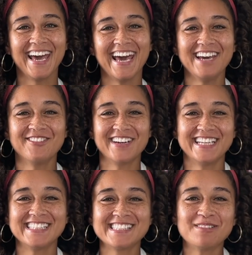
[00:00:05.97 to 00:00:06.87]
Hey
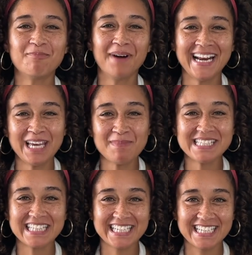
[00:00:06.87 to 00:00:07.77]
friend, my name is
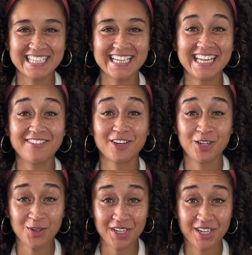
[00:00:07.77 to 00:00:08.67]
Aaliyah, and if you're
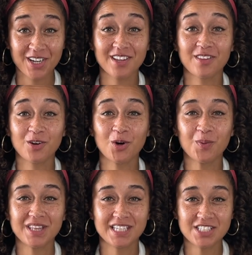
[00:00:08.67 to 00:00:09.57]
new here, the goal
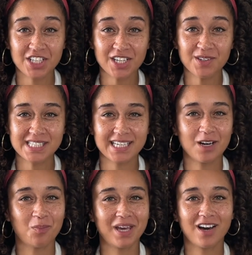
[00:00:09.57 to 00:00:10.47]
with this channel is to
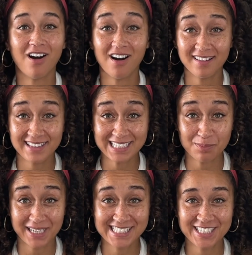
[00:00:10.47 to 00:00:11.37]
help make all things
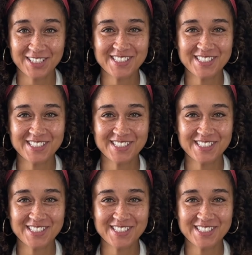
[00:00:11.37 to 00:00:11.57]
Mexico